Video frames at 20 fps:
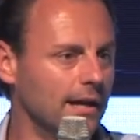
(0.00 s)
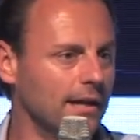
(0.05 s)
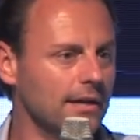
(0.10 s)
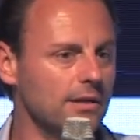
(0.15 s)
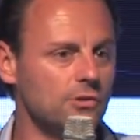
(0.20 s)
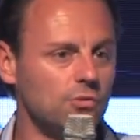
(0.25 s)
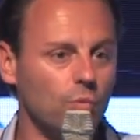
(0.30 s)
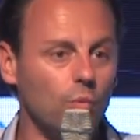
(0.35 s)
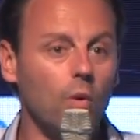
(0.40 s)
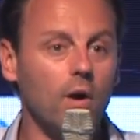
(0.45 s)

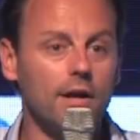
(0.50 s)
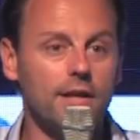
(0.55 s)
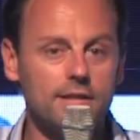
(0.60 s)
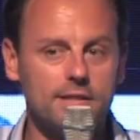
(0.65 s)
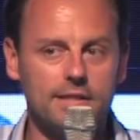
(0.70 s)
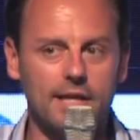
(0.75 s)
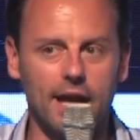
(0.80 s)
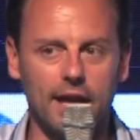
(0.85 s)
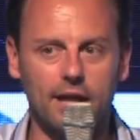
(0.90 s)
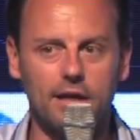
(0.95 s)
is what
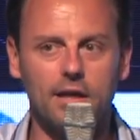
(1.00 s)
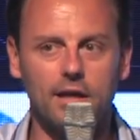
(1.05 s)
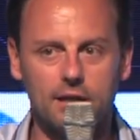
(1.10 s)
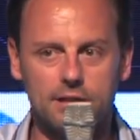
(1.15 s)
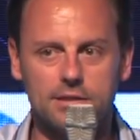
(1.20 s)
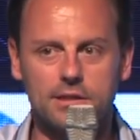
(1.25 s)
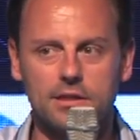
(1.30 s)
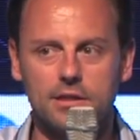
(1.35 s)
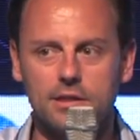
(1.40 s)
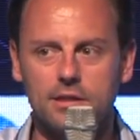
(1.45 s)
is that
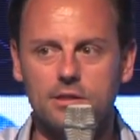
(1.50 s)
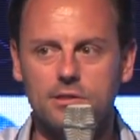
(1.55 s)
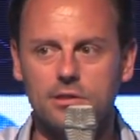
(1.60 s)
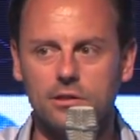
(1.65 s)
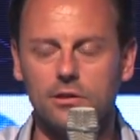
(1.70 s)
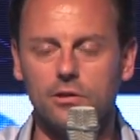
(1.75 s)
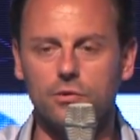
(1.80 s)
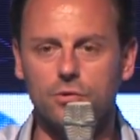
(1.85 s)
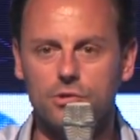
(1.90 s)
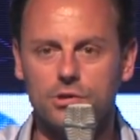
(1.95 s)
custody
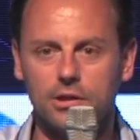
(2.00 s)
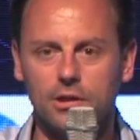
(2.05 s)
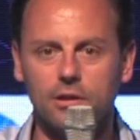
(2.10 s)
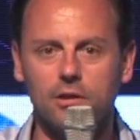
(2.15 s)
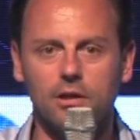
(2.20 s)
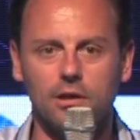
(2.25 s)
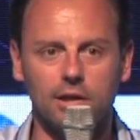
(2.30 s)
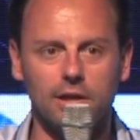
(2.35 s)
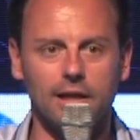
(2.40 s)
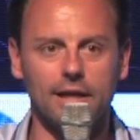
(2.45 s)
solution
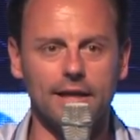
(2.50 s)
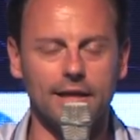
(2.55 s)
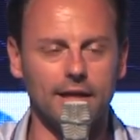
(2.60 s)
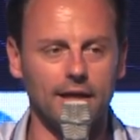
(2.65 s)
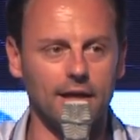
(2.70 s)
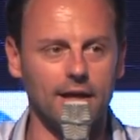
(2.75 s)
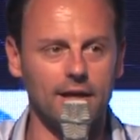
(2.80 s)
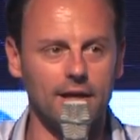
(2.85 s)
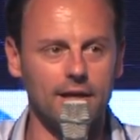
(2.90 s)
look like?